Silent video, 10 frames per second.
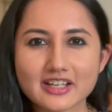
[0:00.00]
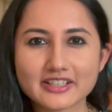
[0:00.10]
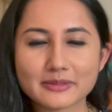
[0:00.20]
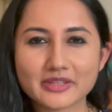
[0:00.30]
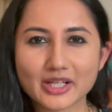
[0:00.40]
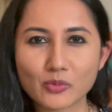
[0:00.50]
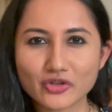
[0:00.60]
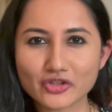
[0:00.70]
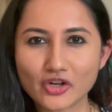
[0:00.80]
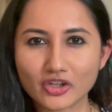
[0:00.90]
item that I want
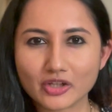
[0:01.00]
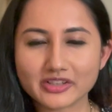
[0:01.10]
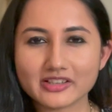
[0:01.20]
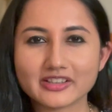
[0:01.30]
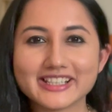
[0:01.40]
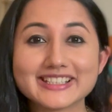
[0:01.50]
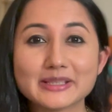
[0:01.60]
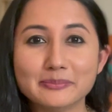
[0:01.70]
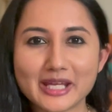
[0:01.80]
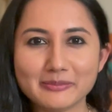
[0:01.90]
to call out here is the
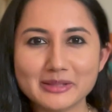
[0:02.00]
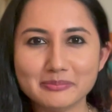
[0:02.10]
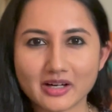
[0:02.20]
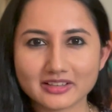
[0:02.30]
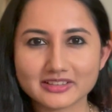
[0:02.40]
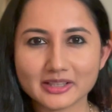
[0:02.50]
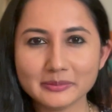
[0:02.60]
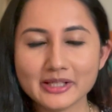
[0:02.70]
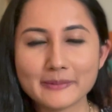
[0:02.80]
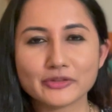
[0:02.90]
baby bathtub.